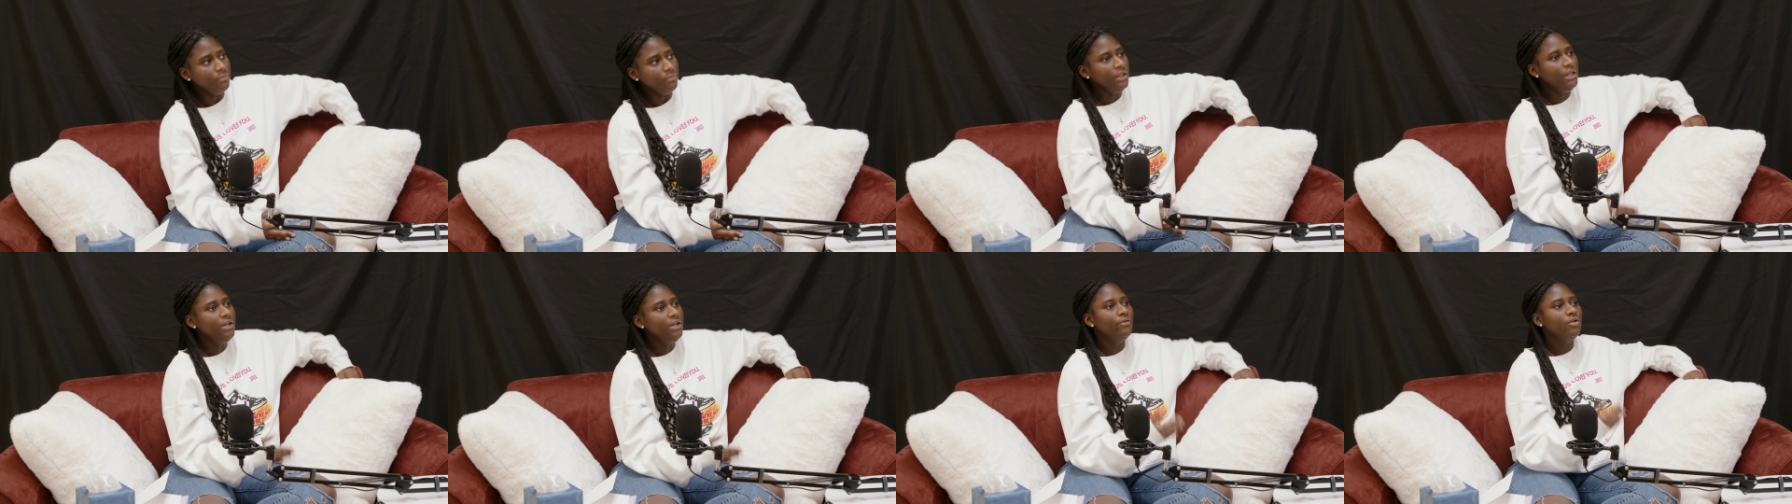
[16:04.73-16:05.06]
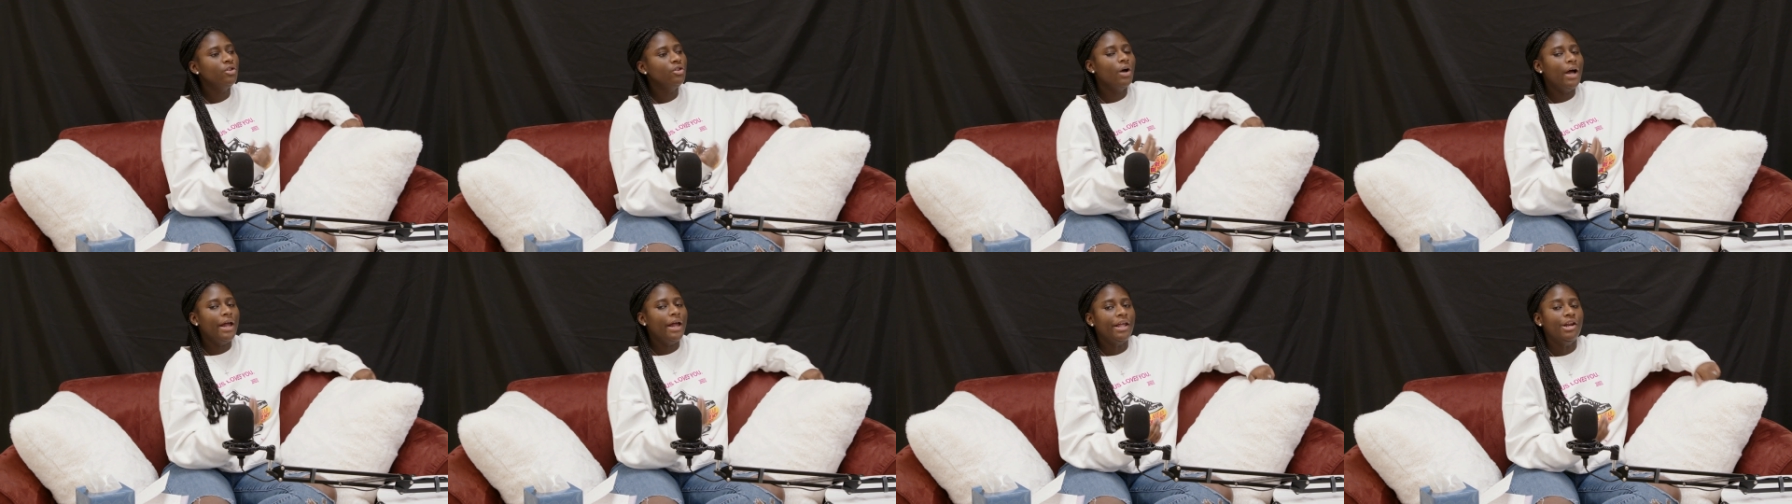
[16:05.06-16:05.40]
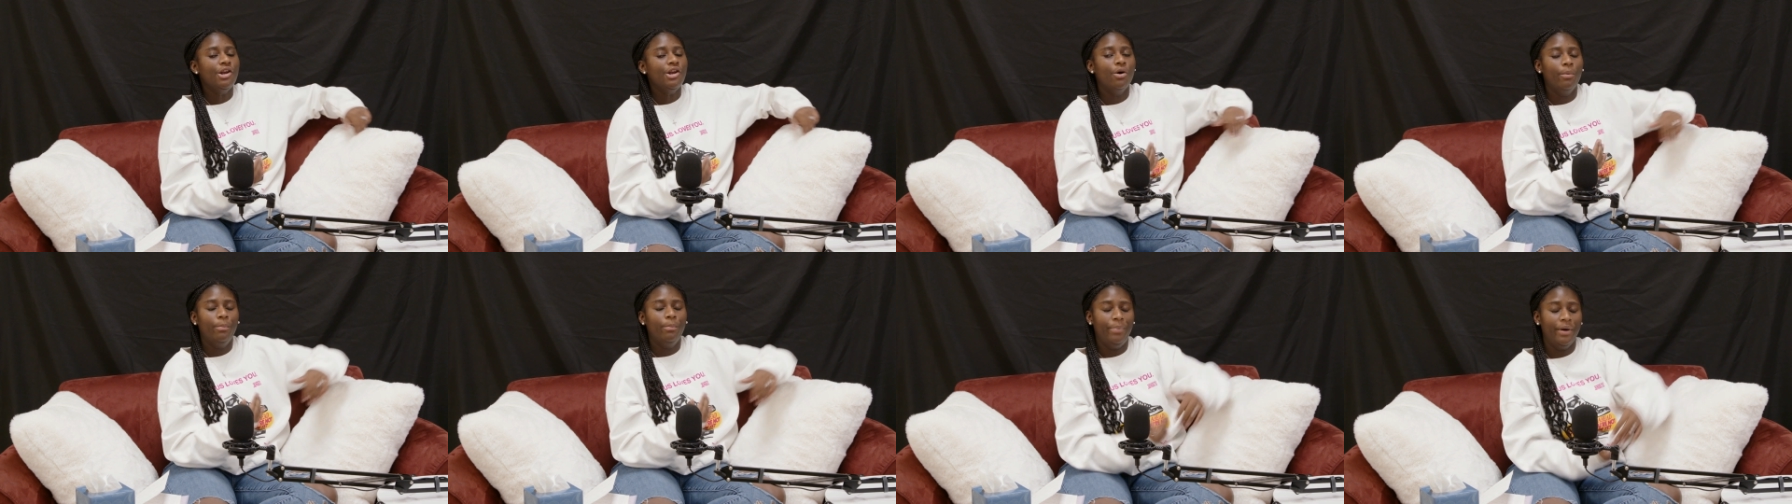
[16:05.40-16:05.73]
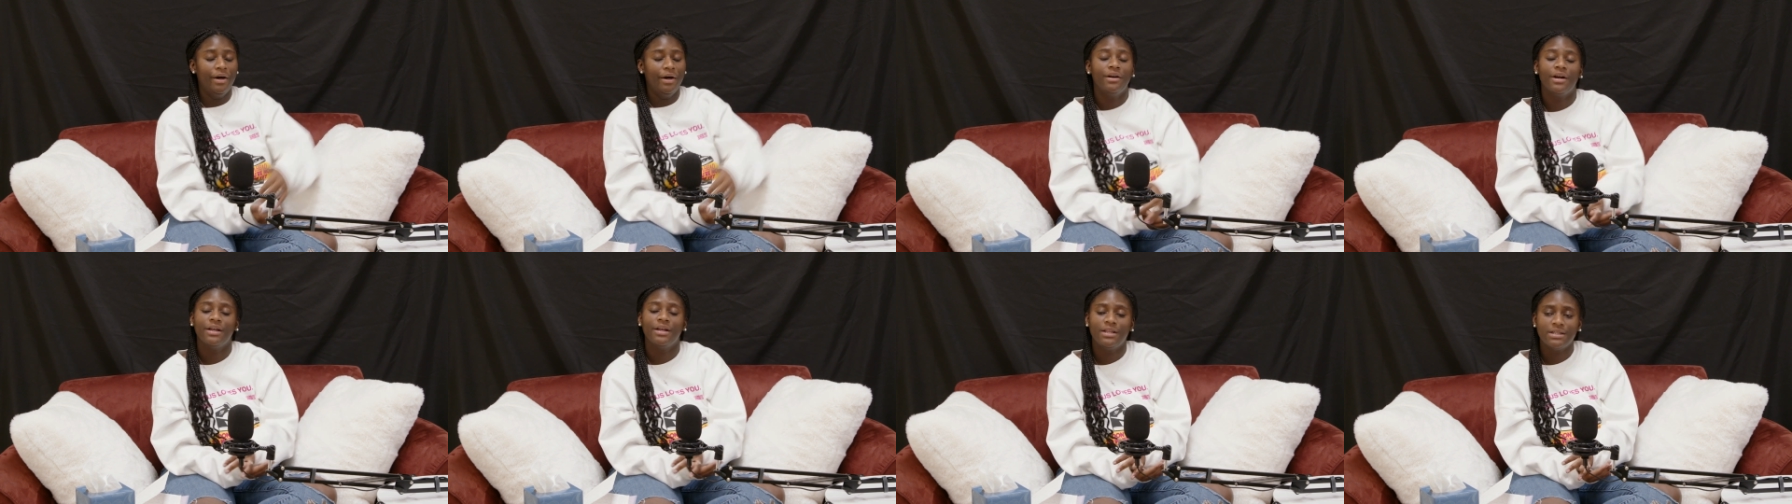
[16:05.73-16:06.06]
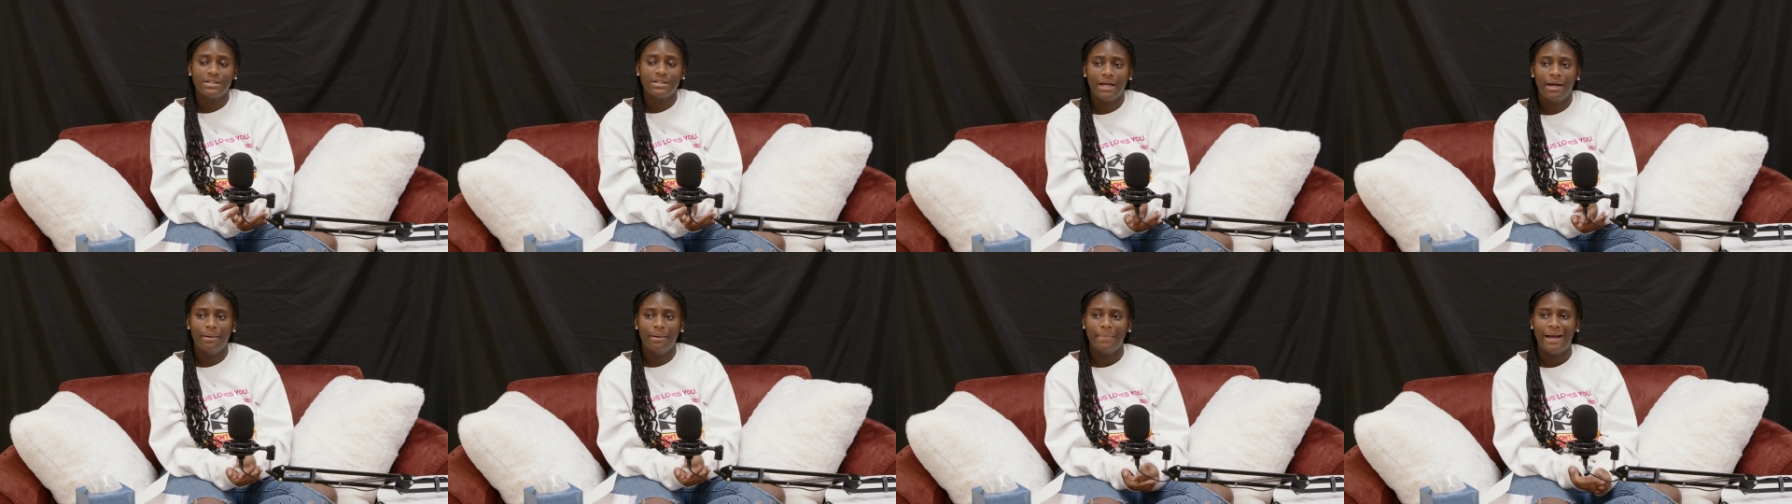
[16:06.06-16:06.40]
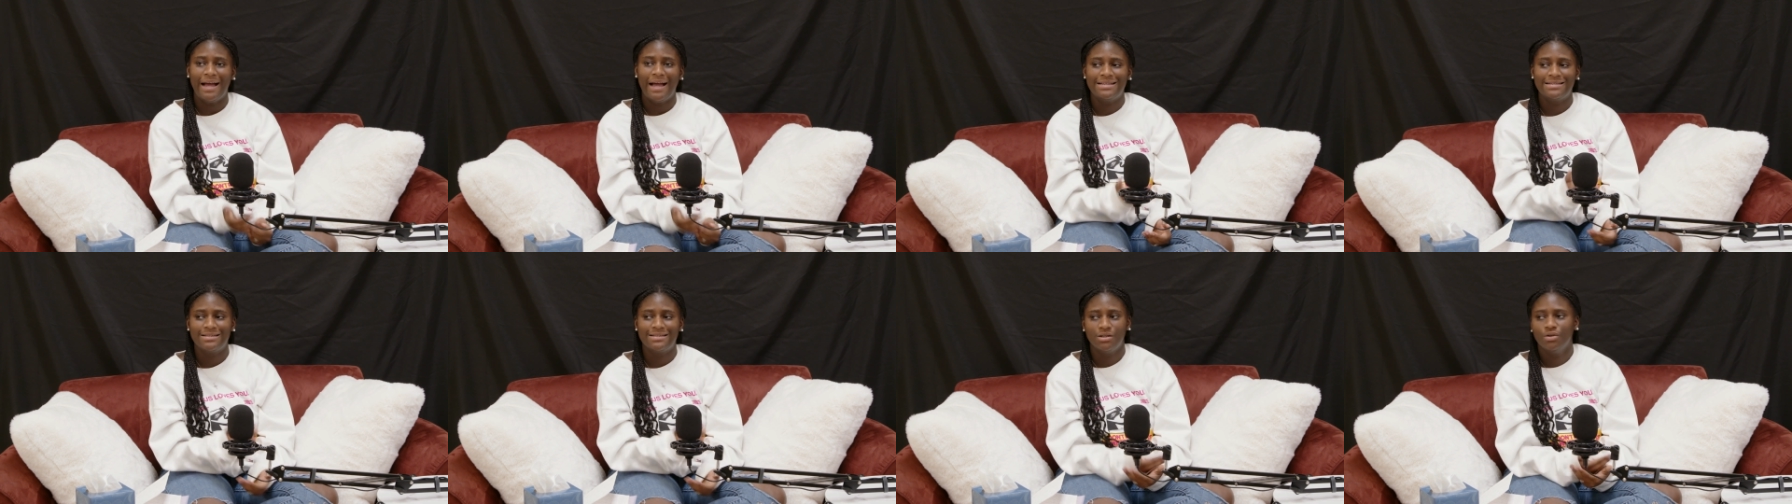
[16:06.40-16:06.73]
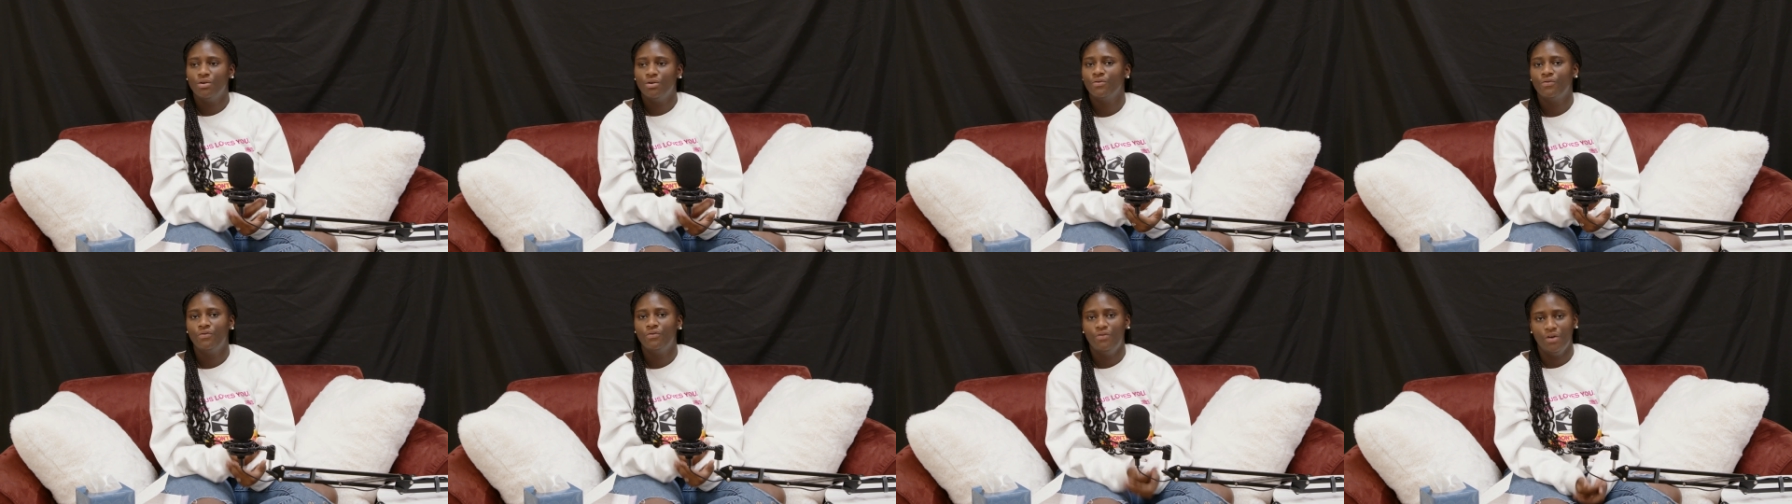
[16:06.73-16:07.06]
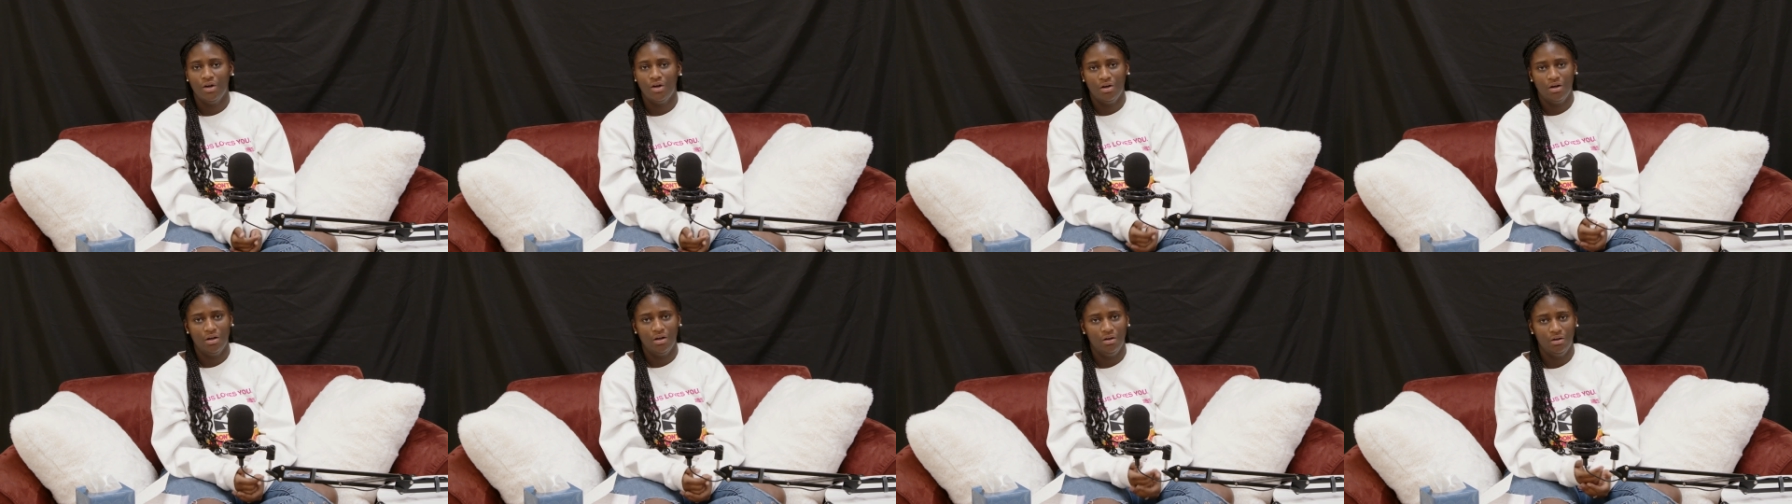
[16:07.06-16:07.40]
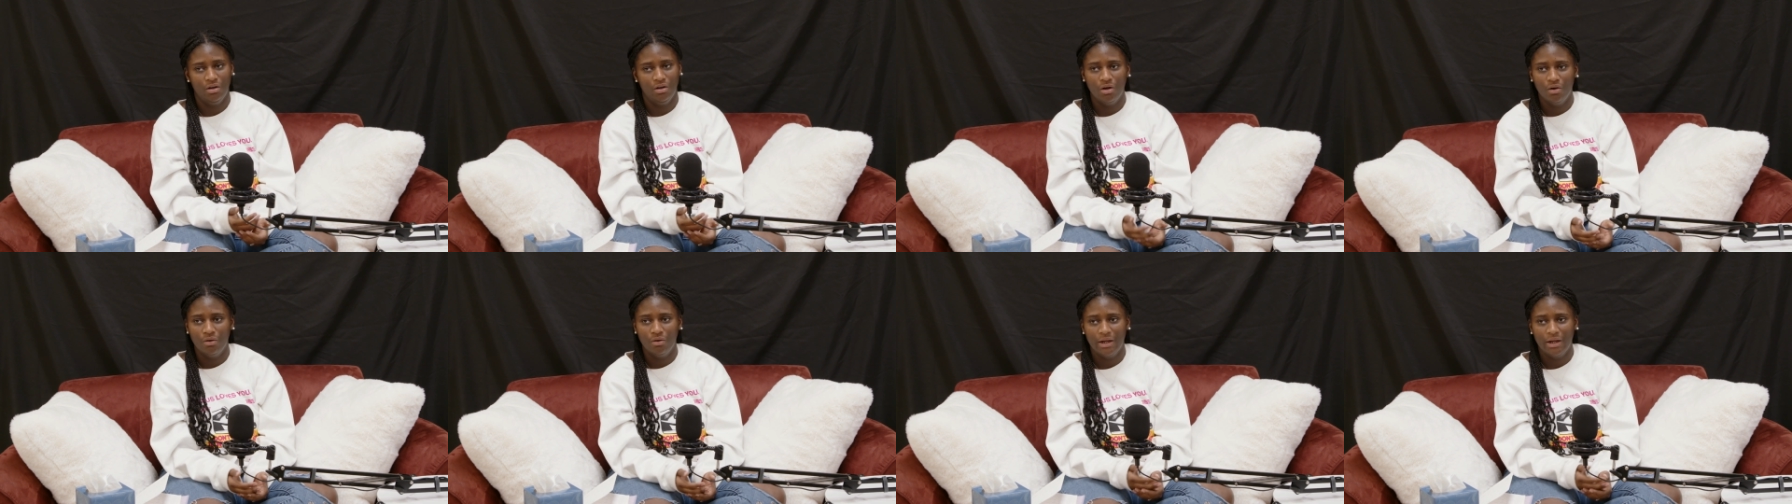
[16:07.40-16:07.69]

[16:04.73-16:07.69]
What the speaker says: even though I didn't know better at the time, I still felt alone.